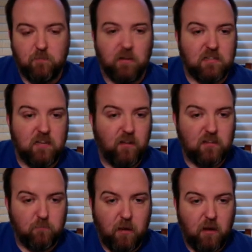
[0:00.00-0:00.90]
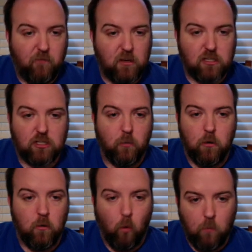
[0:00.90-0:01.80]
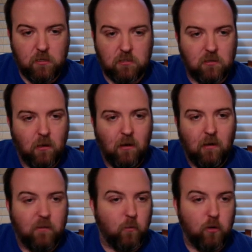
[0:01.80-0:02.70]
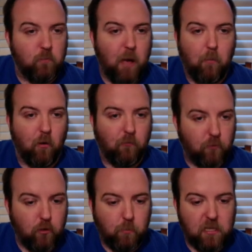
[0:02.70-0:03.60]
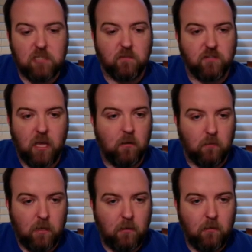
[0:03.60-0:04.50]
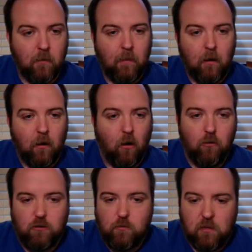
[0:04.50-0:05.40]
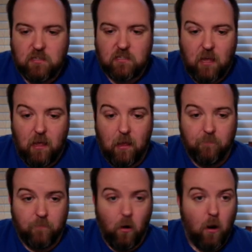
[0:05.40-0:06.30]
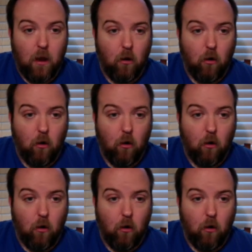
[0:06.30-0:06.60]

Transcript: But its defensive benefit is so enormous that when you pepper a few pieces of Sentinel in, all you're doing is saying, all right, our